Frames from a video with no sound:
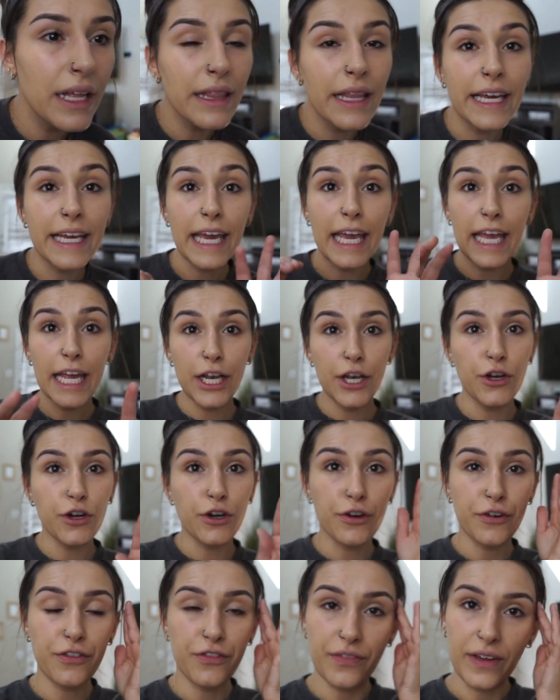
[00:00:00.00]
like in
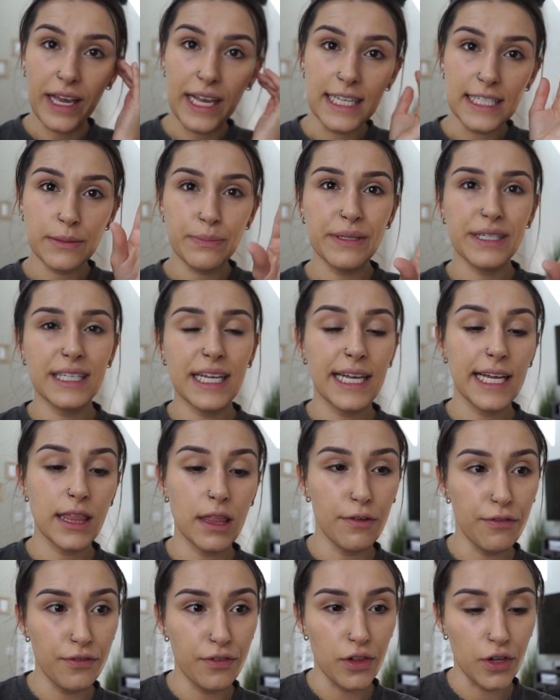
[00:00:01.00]
your face, because I get
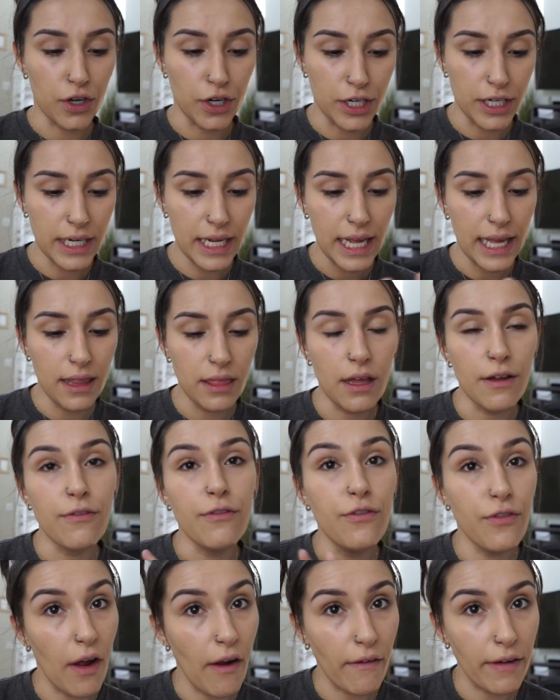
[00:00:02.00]
the flirt, and they're
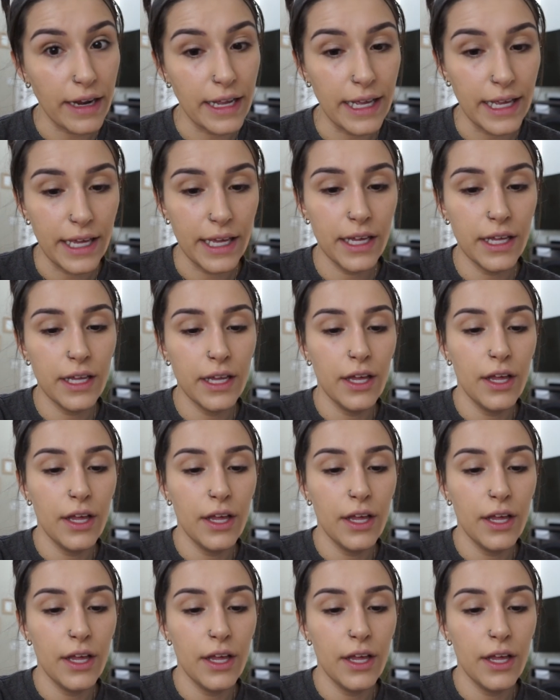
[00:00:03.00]
very